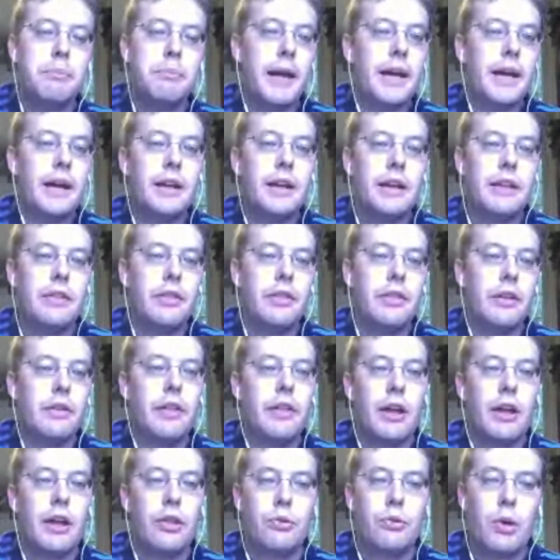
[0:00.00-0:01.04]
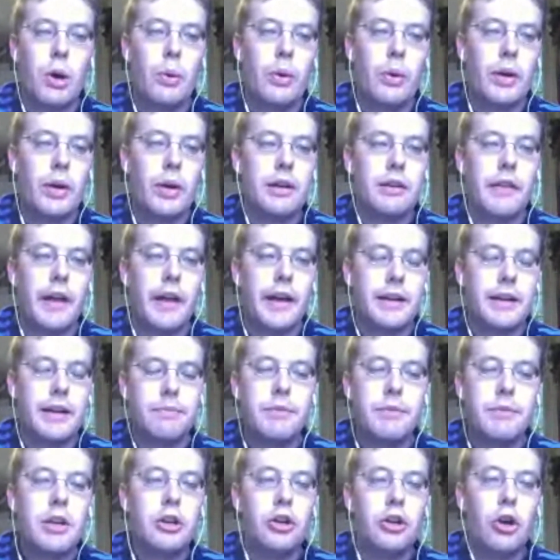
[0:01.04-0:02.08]
man, like throwing,
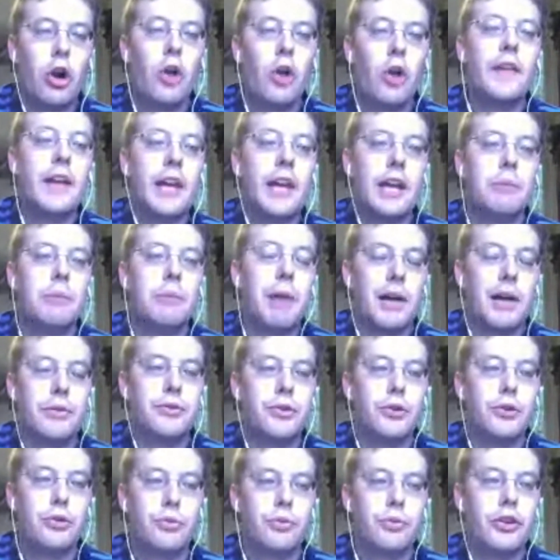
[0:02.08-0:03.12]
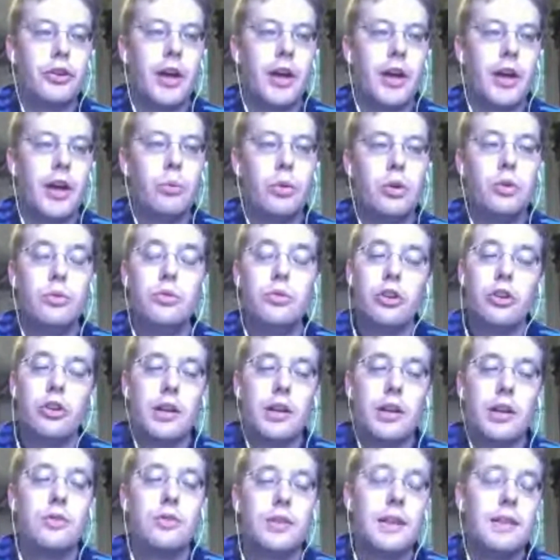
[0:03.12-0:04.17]
like, you're only getting monsters for 10 wounds.
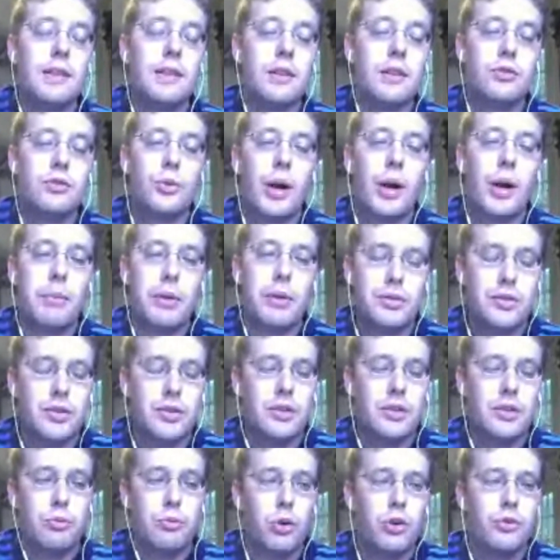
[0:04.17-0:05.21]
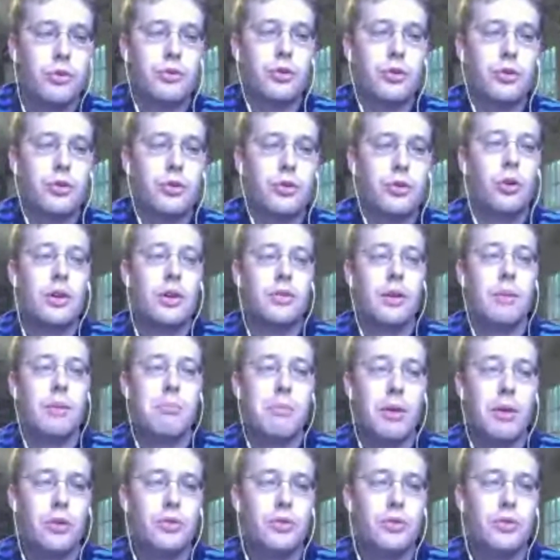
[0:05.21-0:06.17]
And you're going to see this throughout most of this war scroll, is that